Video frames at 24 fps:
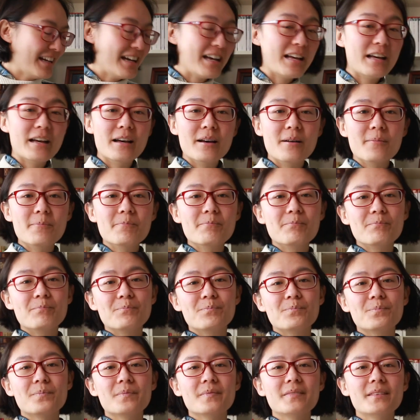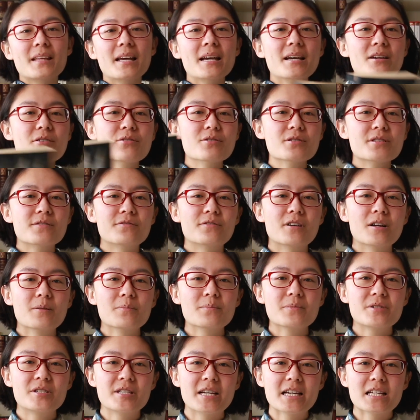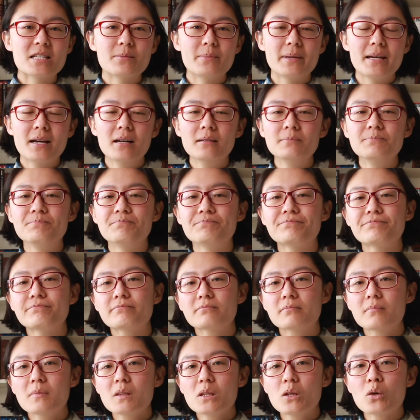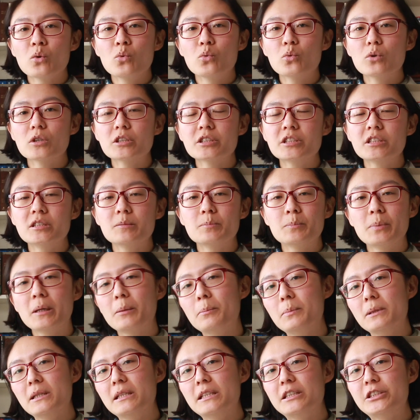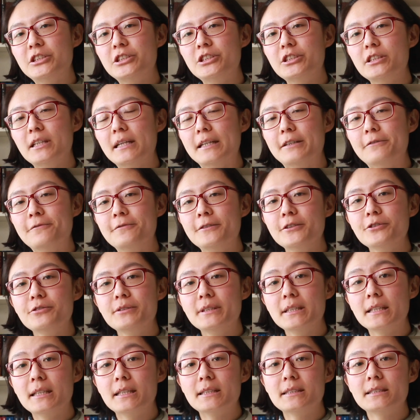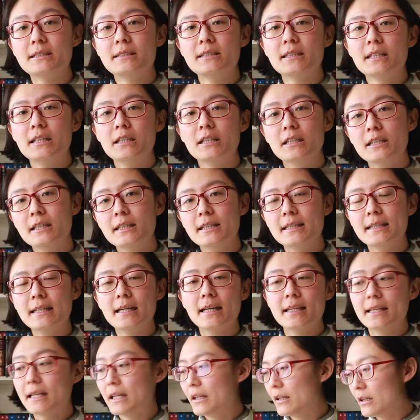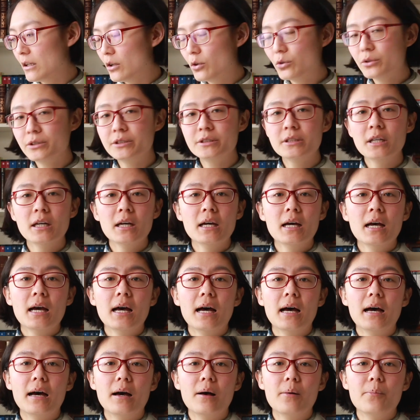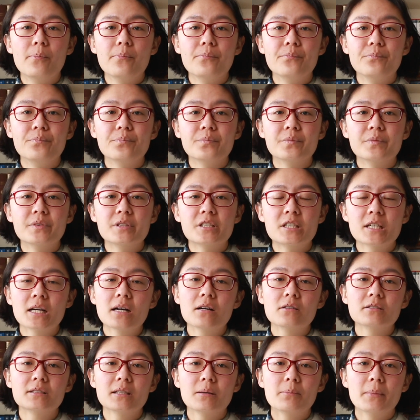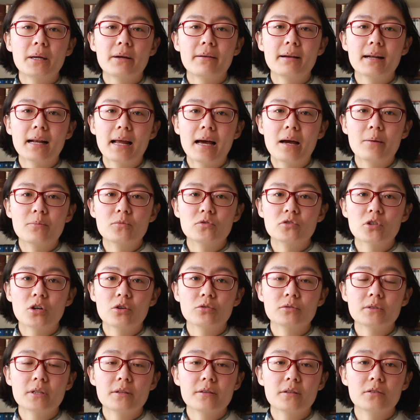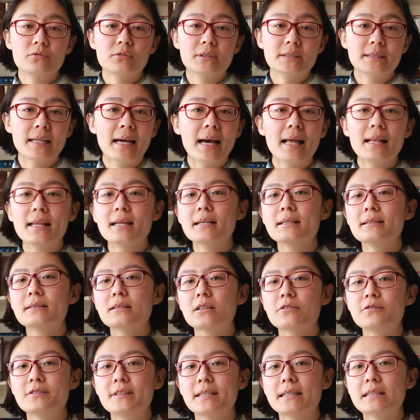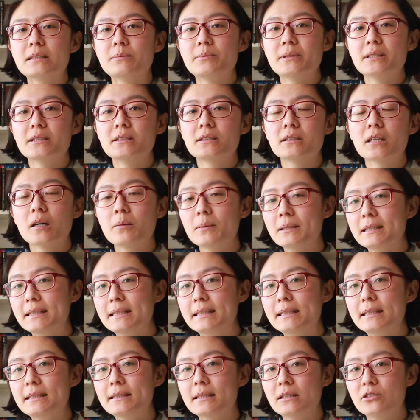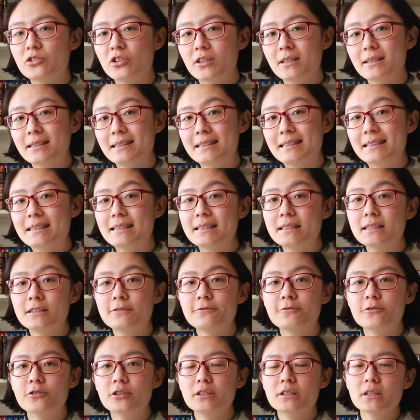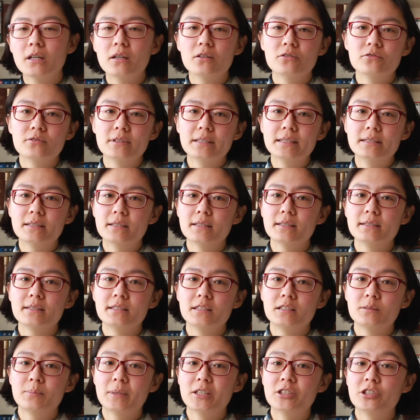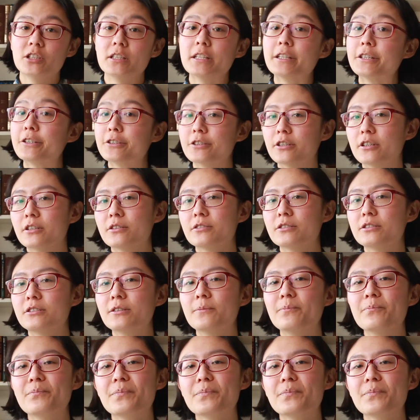Tales from Shakespeare was published a few years earlier than those. Charles and Mary Lamb wrote the retellings of Shakespeare's comedies and tragedies for young readers, especially girls.